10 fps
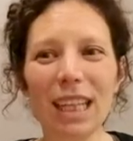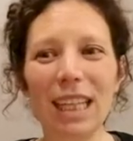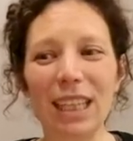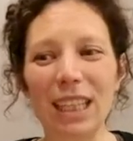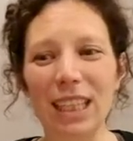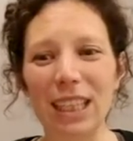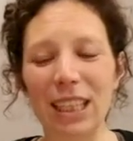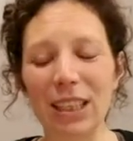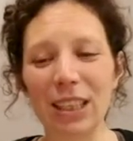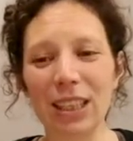
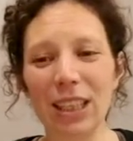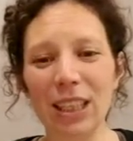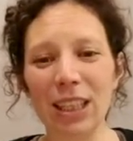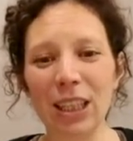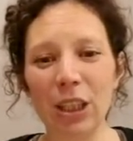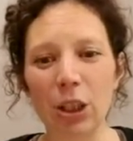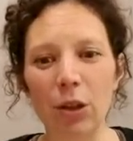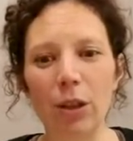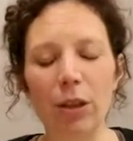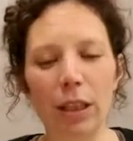And
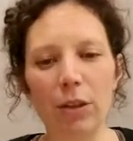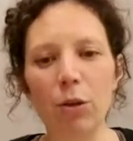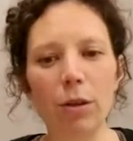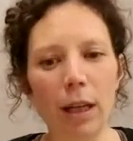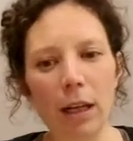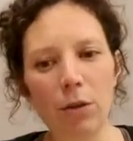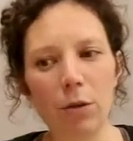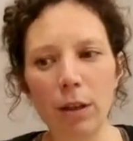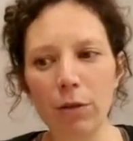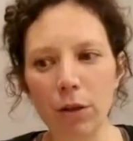so it took like
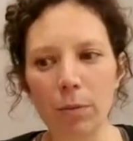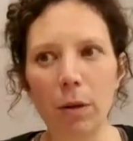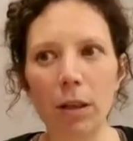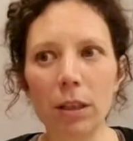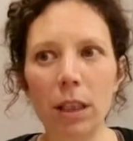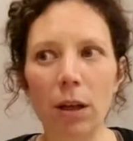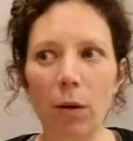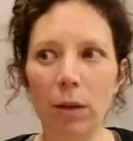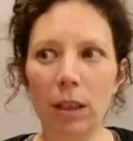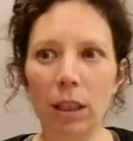3-4 months till
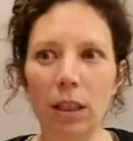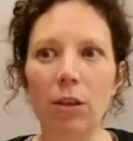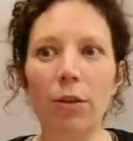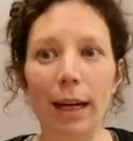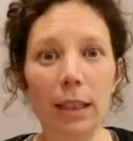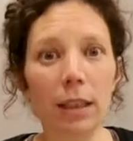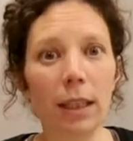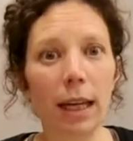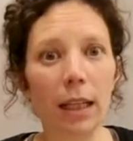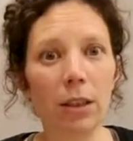I was eating grains
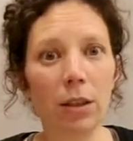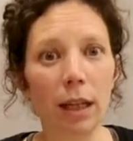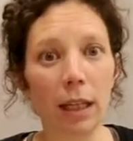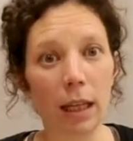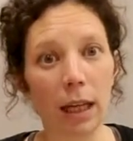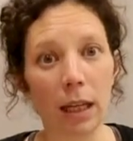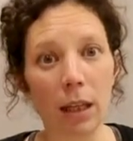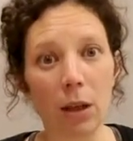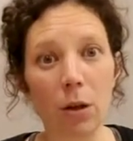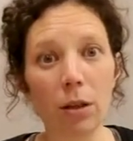again. So
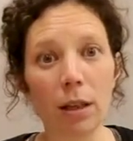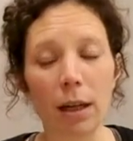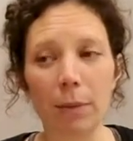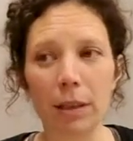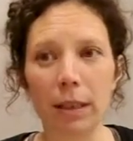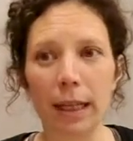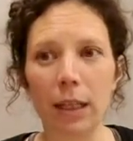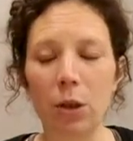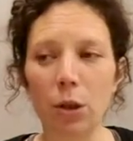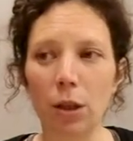a long time I
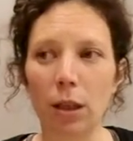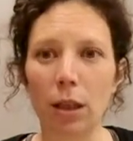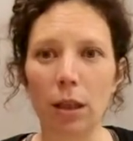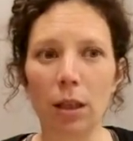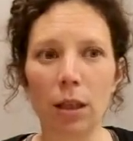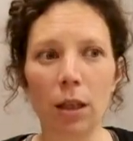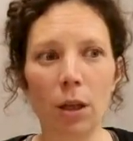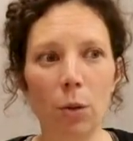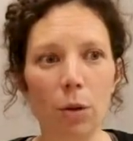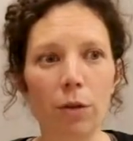stayed on
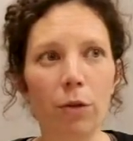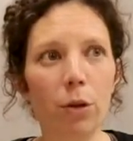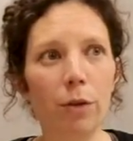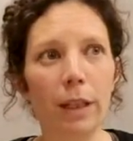a food